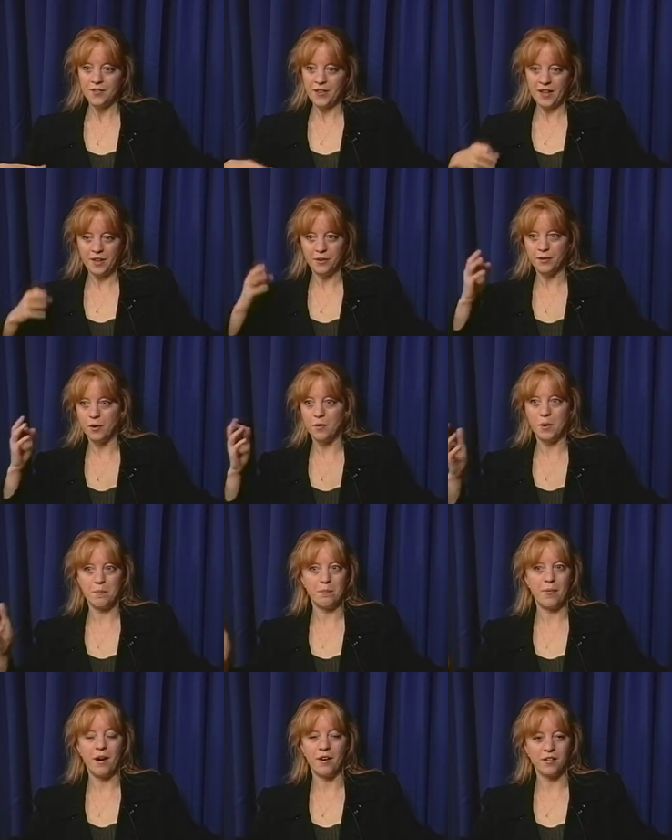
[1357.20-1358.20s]
They don't know
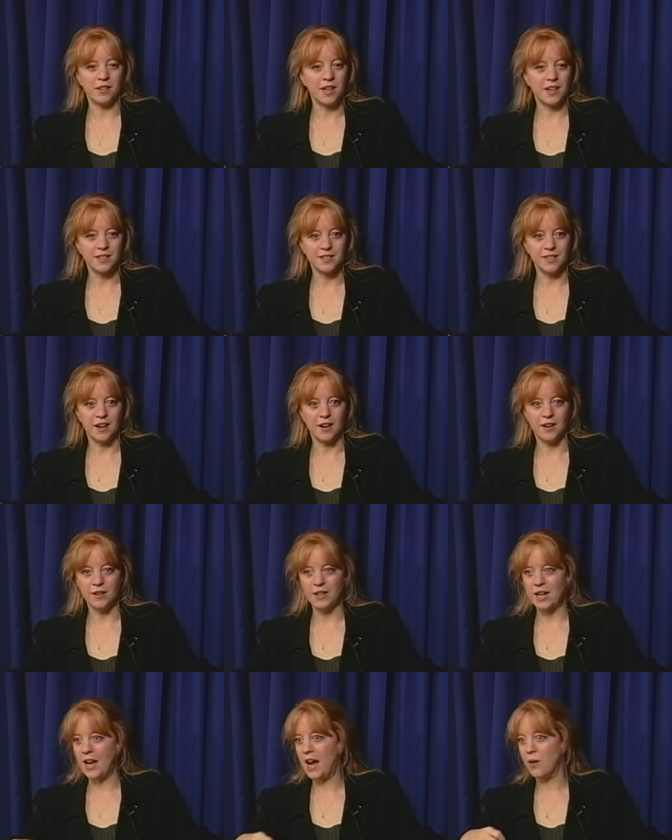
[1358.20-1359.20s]
what bar lines are
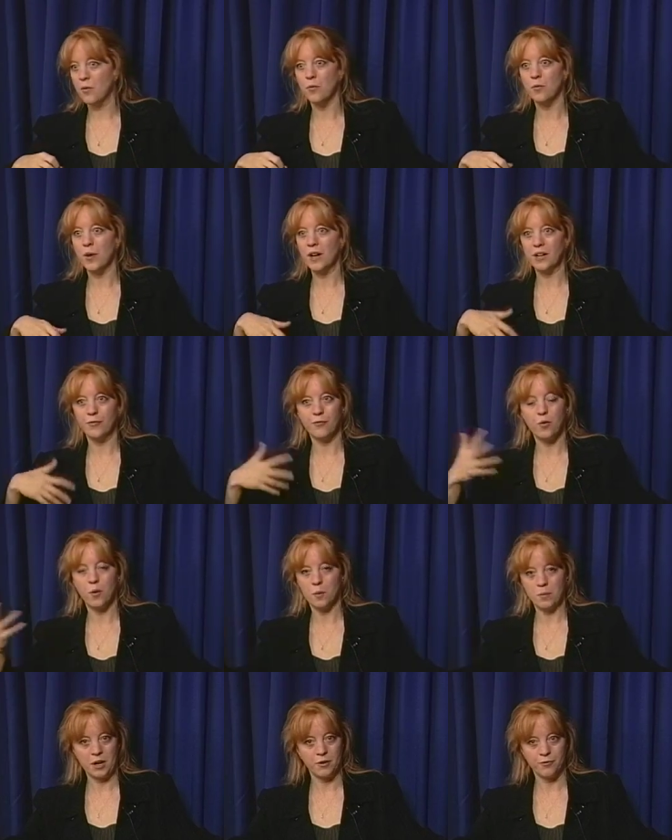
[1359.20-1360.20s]
and what a
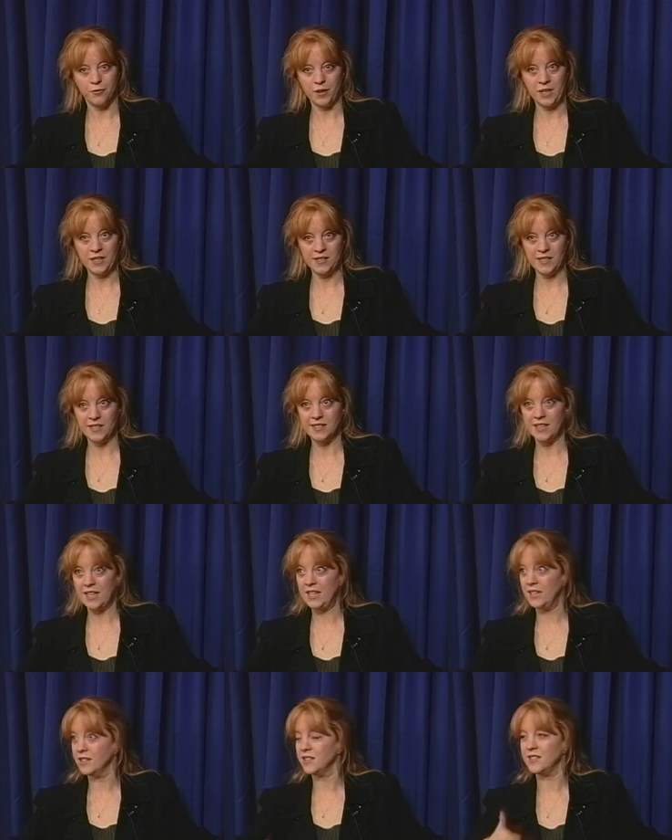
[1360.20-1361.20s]
4-bar phrase is.
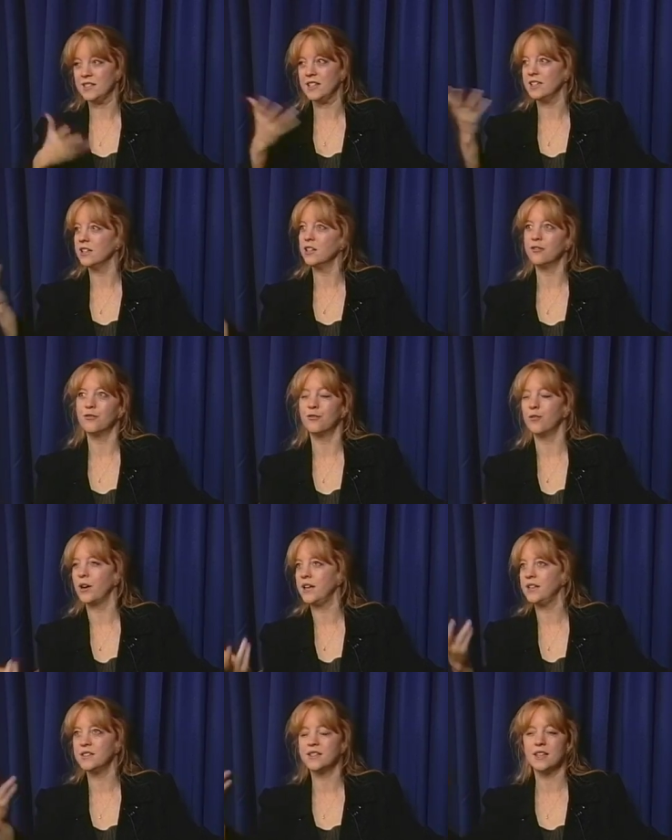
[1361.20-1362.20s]
They sing in a
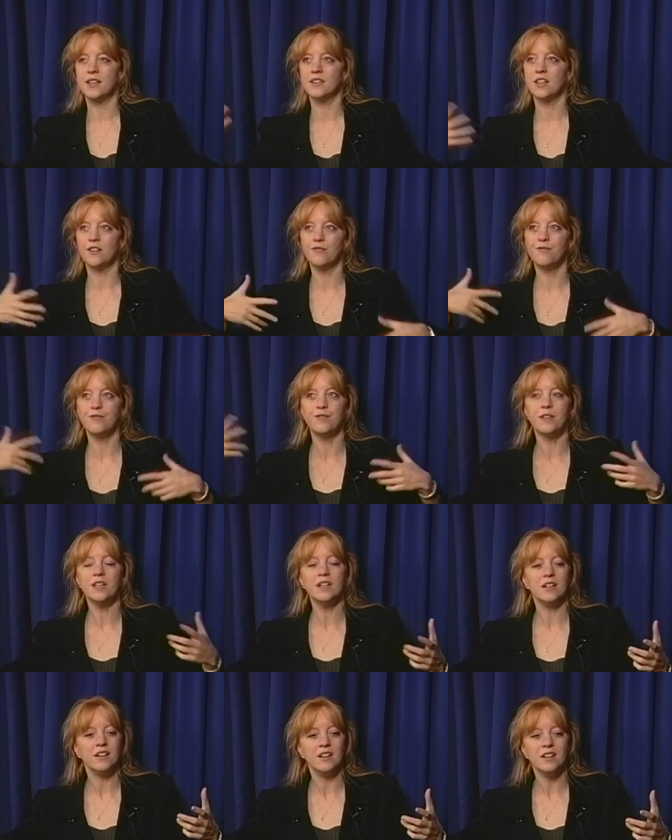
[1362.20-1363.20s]
phrase that they
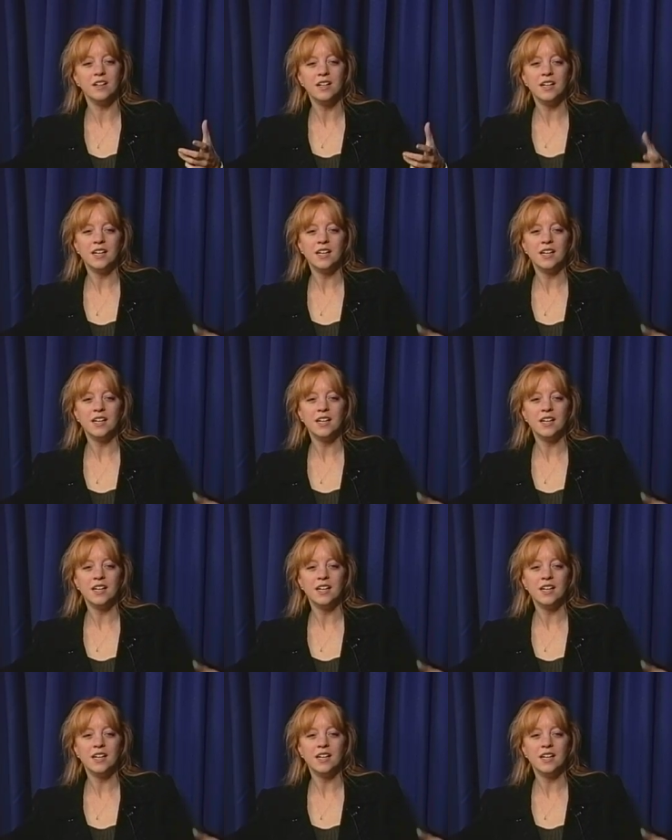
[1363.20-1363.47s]
feel.